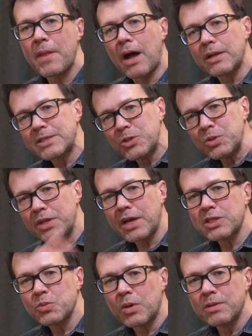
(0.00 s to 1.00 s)
I'll see you in the
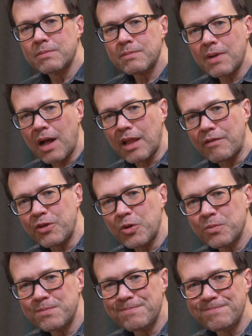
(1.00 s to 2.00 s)
next one. I love
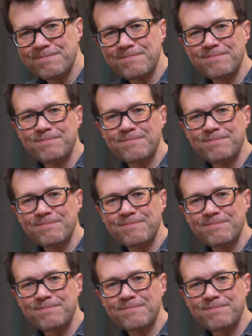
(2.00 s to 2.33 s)
you.